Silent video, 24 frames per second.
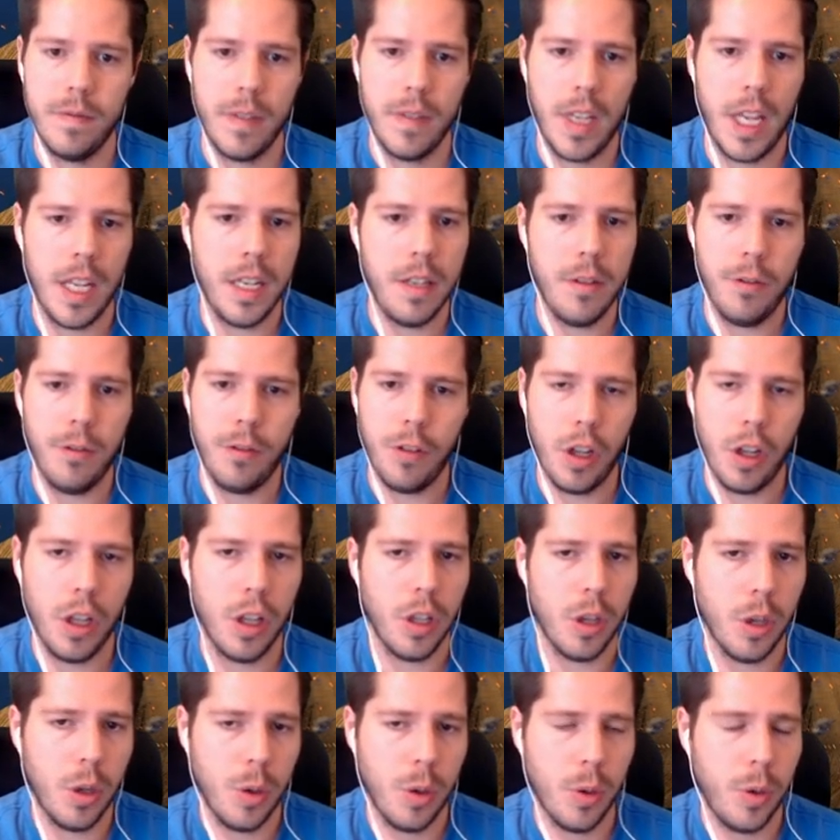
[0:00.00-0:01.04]
Any
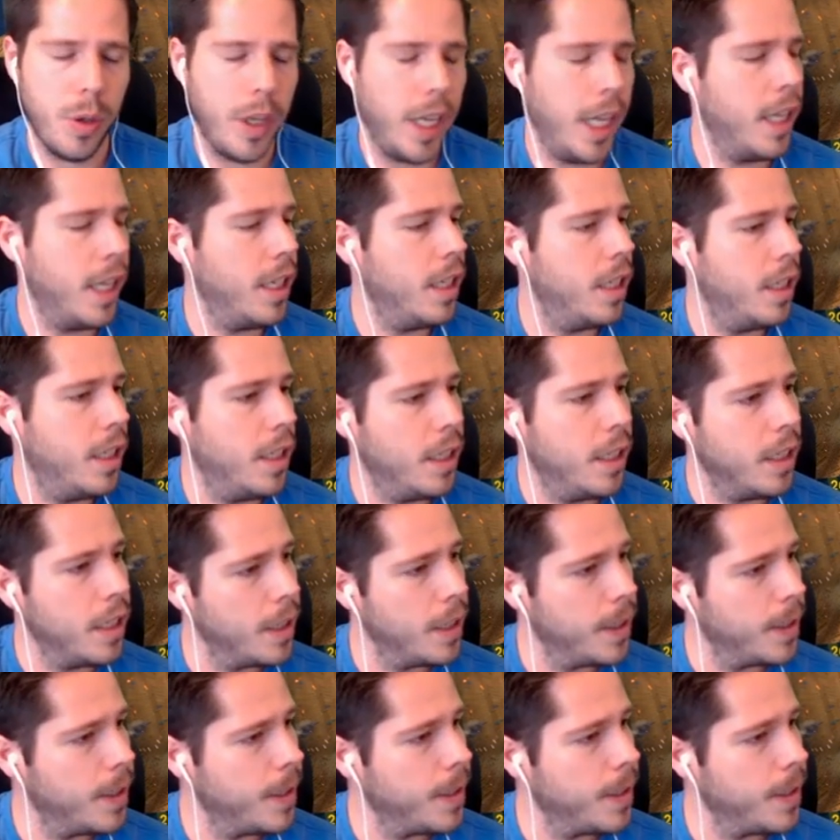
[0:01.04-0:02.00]
follow, any